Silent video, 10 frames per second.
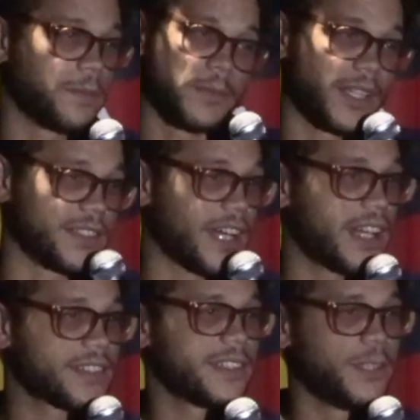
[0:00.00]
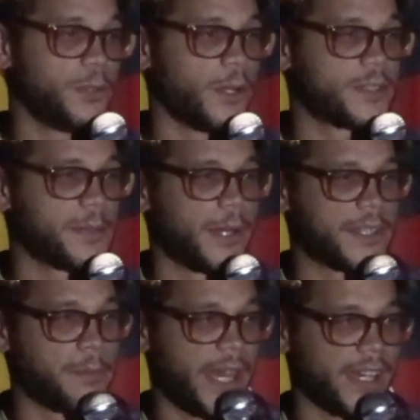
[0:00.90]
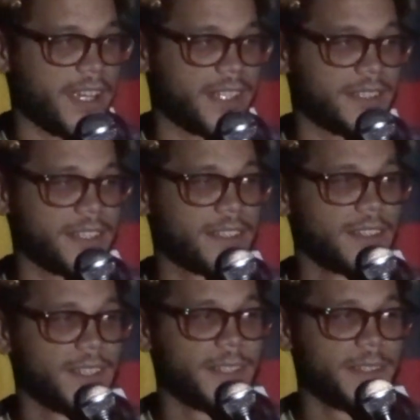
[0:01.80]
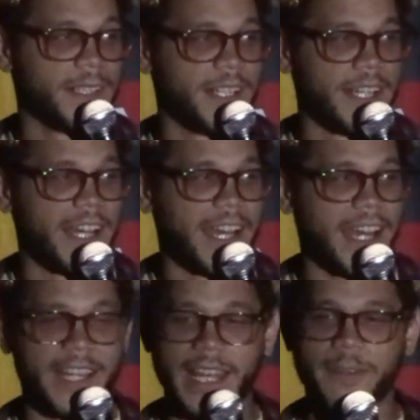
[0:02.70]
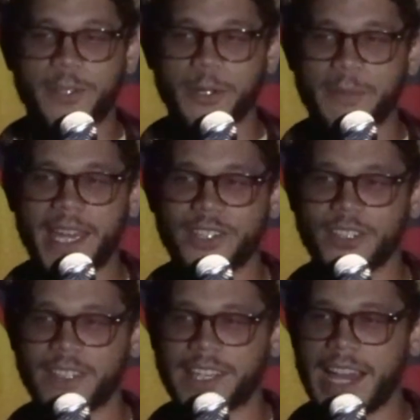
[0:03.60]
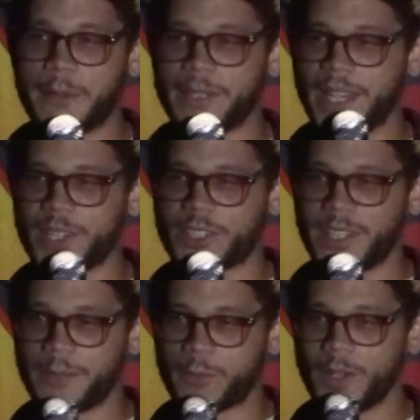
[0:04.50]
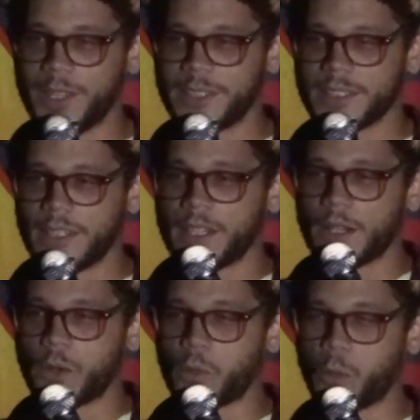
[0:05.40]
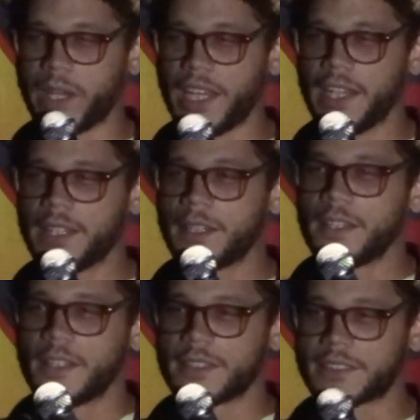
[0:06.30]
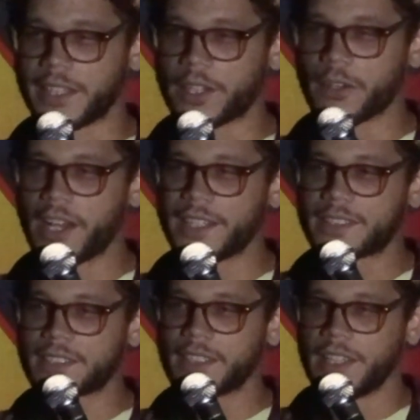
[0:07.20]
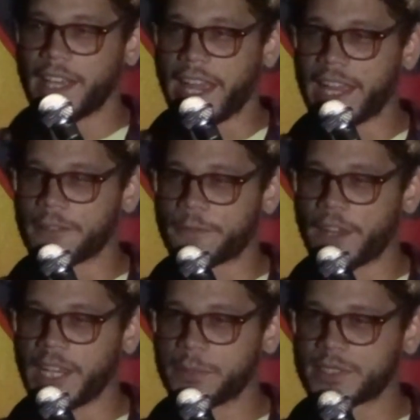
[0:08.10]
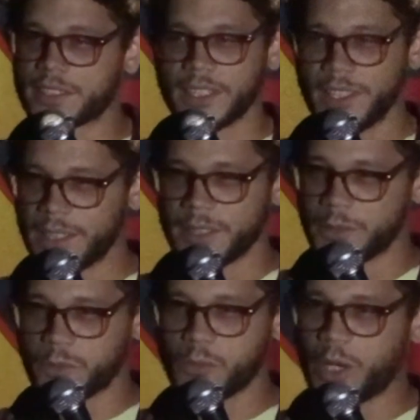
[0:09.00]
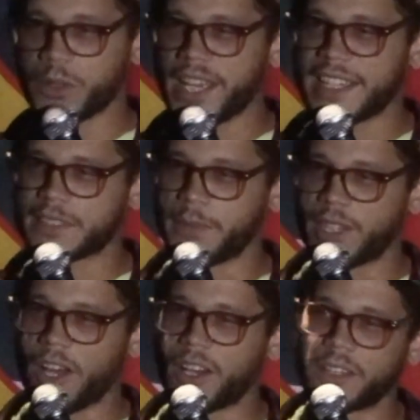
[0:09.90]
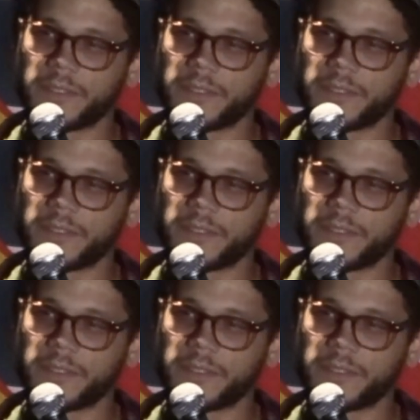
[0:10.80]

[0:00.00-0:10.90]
because honestly, who knows about the back end? I have to imagine the combination of weed, cigarettes, and vapes won't last me long.